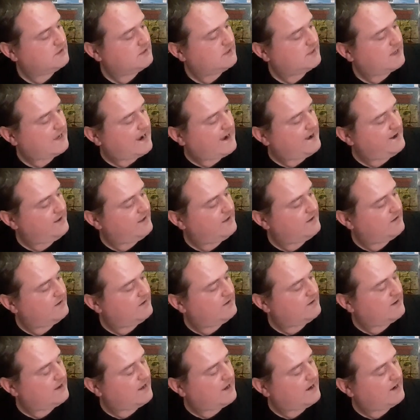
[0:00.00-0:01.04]

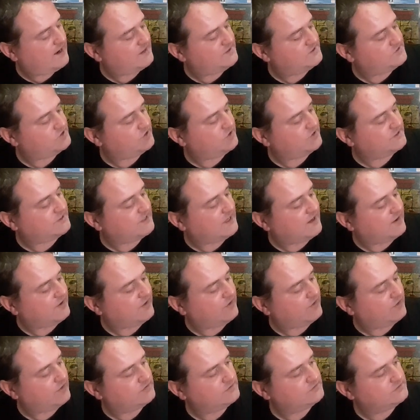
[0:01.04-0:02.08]
Hannigan and
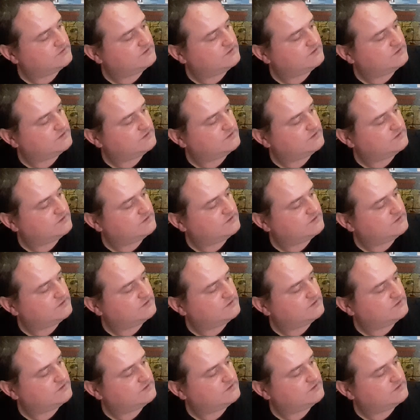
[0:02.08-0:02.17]
Giordano.